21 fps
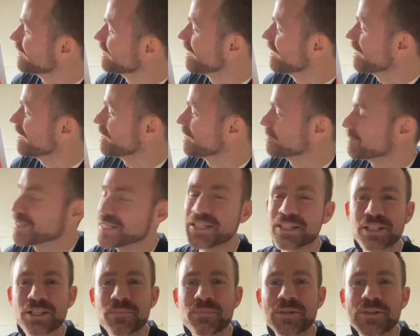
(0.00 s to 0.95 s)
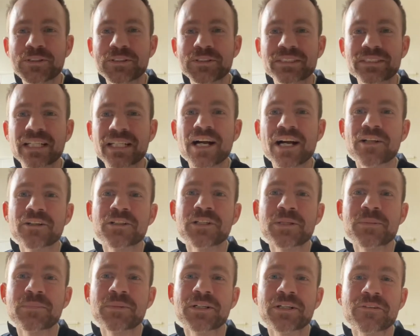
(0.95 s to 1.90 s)
Um, the Ithaca Murals
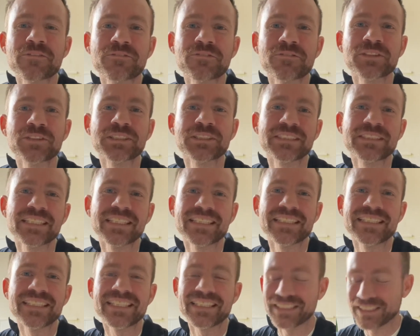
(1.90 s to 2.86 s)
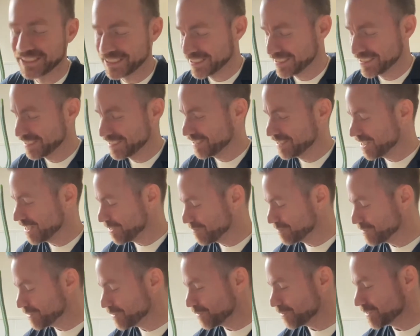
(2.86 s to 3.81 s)
Coloring Book First Edition that I'm
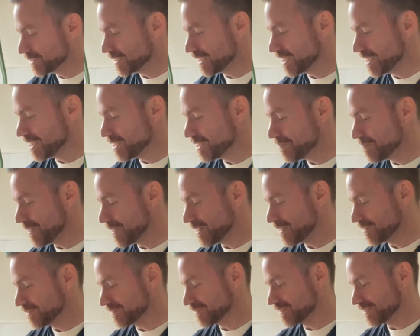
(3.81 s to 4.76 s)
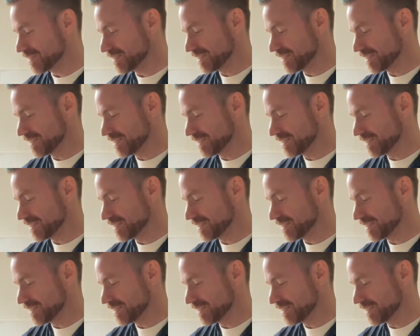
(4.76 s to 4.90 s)
so excited about.